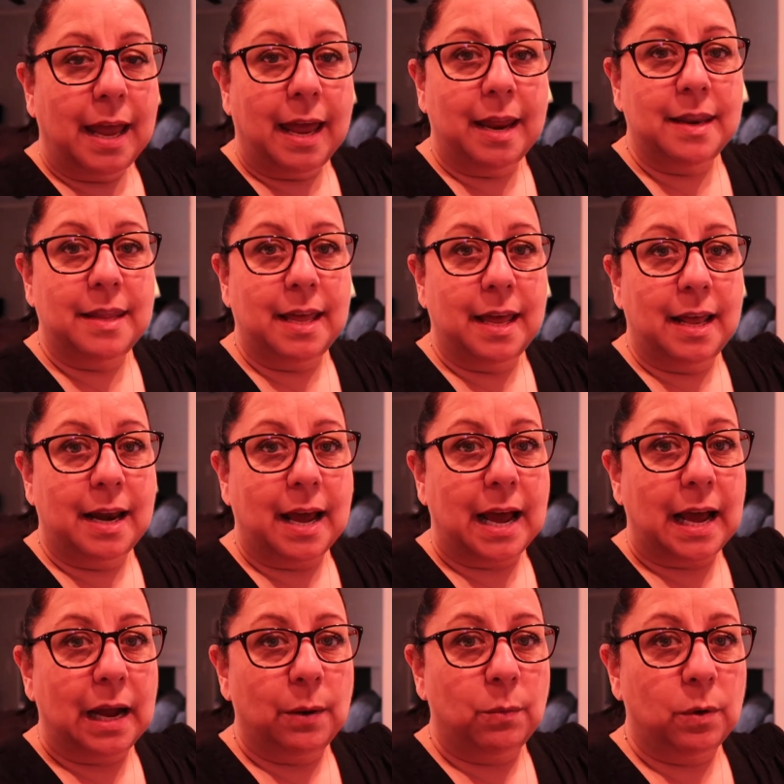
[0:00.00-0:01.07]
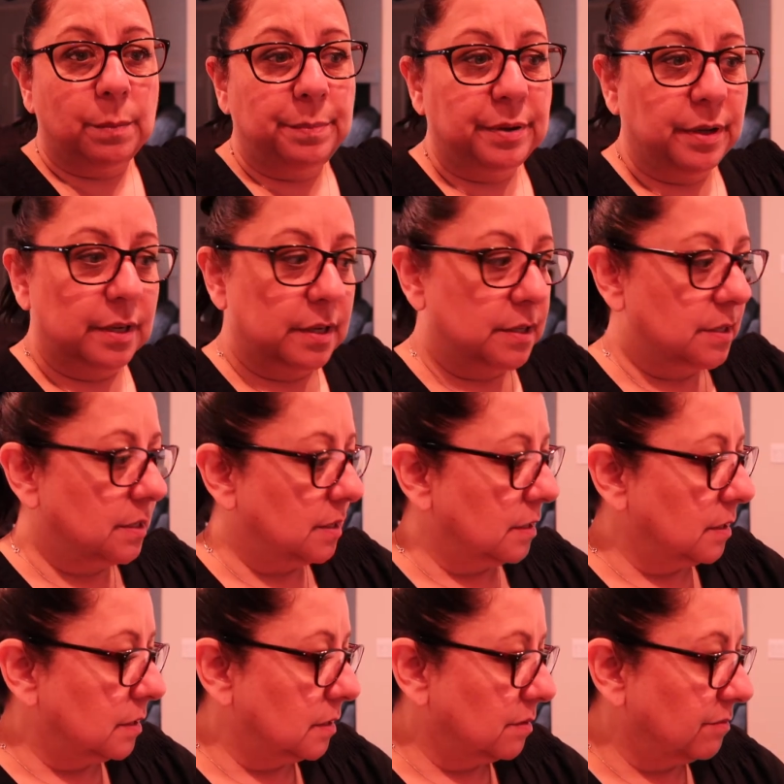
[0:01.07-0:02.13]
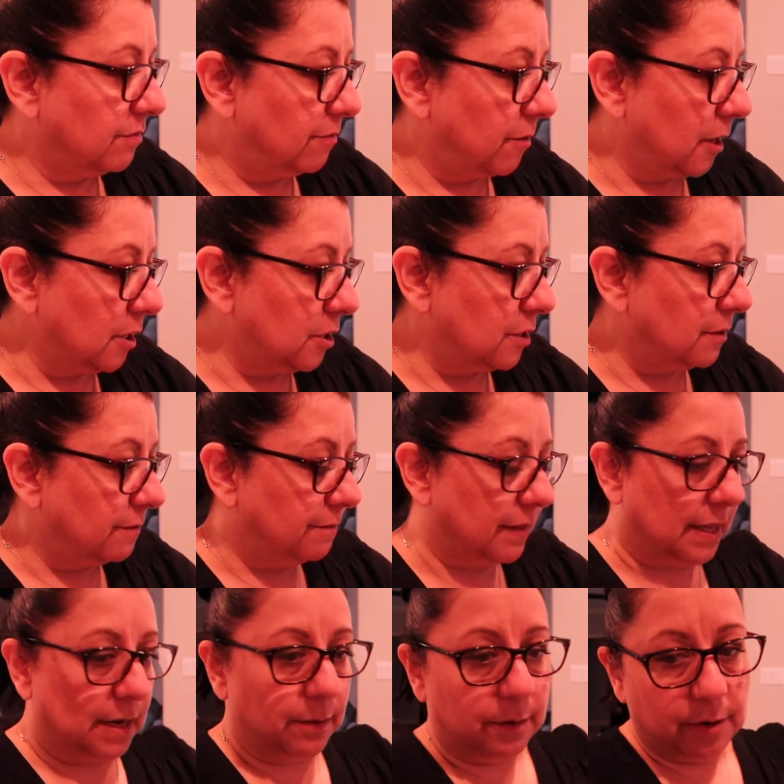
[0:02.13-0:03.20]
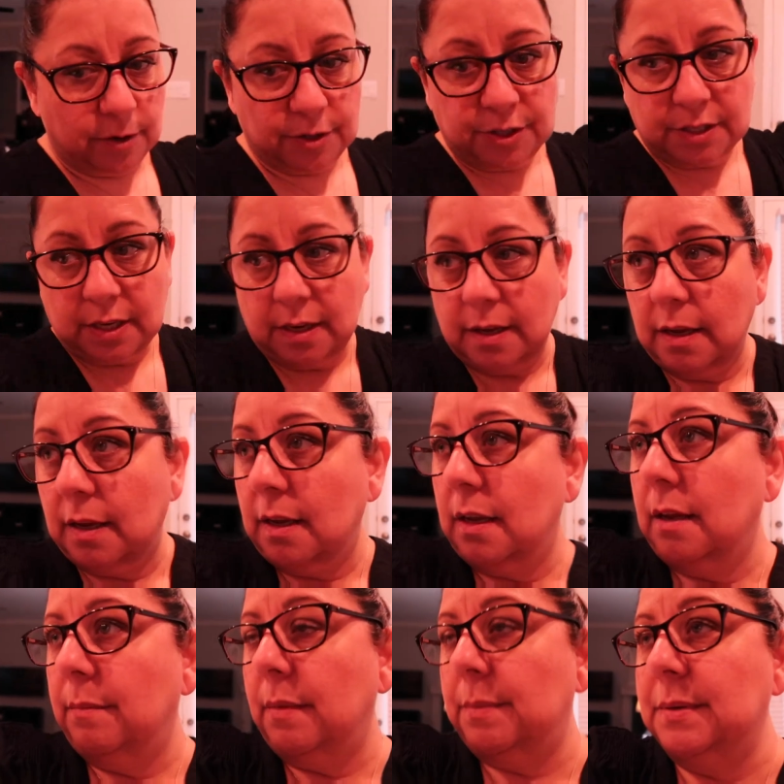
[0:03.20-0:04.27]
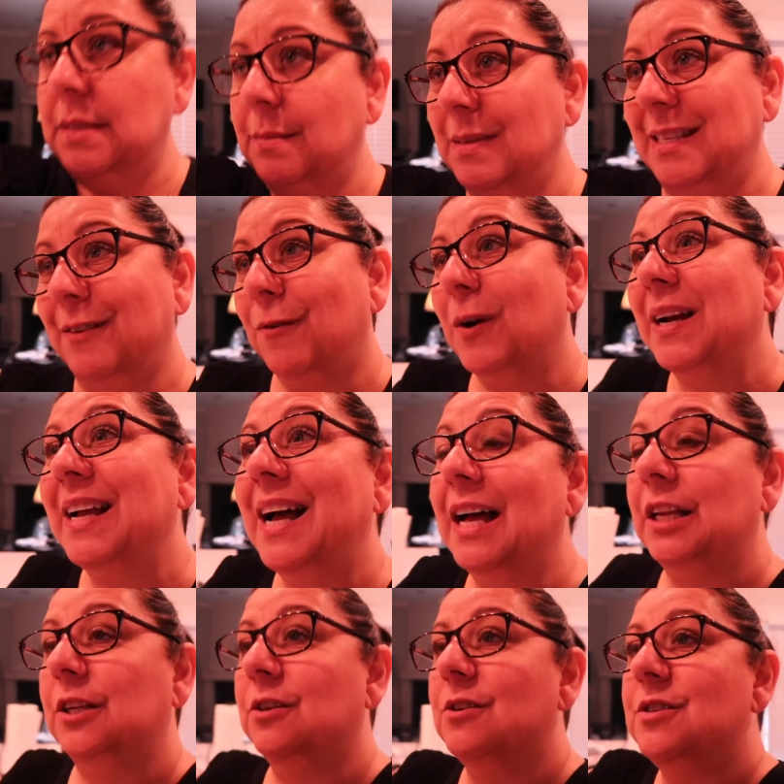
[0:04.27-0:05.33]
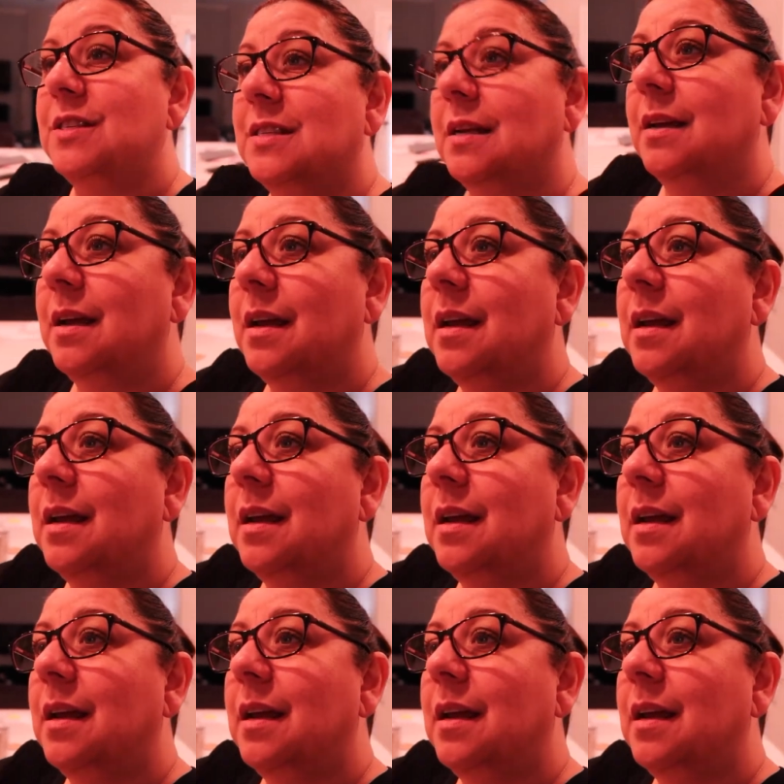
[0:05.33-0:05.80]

And then I will put some fresh flowers, maybe some different colors.